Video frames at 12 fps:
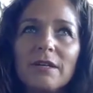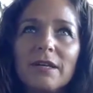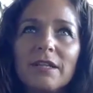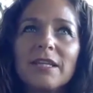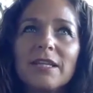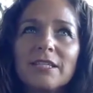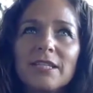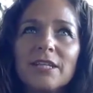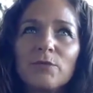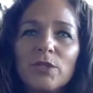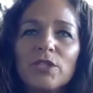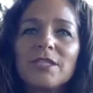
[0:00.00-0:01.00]
I think, is that
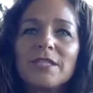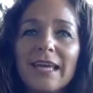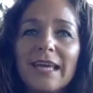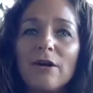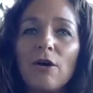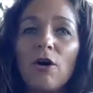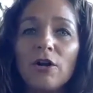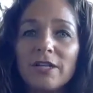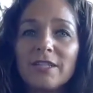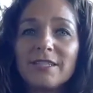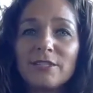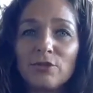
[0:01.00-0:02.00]
we stay
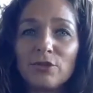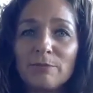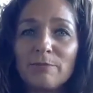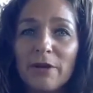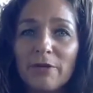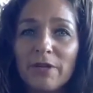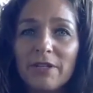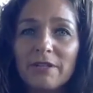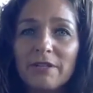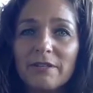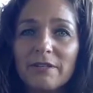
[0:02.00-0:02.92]
honest and transparent.